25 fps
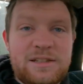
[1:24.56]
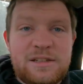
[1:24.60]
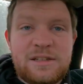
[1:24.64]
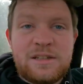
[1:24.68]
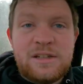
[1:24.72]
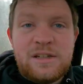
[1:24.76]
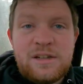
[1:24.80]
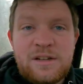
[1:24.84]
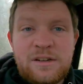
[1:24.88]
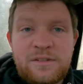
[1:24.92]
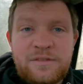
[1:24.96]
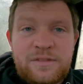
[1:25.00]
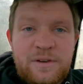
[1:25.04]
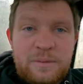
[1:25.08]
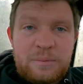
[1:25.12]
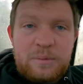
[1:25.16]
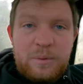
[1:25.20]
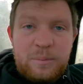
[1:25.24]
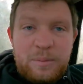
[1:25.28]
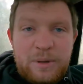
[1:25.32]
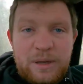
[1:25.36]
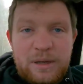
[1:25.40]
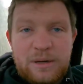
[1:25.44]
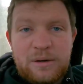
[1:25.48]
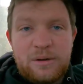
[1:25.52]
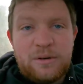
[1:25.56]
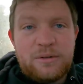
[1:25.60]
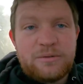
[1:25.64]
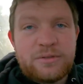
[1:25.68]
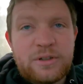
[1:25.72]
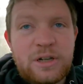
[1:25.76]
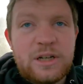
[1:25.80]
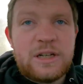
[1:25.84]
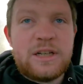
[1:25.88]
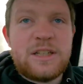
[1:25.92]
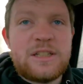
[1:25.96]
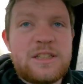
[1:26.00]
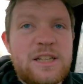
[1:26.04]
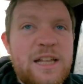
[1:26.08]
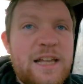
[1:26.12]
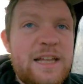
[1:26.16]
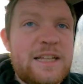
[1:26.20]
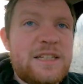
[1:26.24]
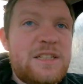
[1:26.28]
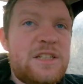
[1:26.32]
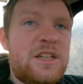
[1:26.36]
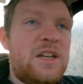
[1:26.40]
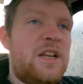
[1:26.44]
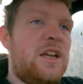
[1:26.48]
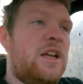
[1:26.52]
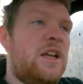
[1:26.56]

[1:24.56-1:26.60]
you flip the bale over on its edge.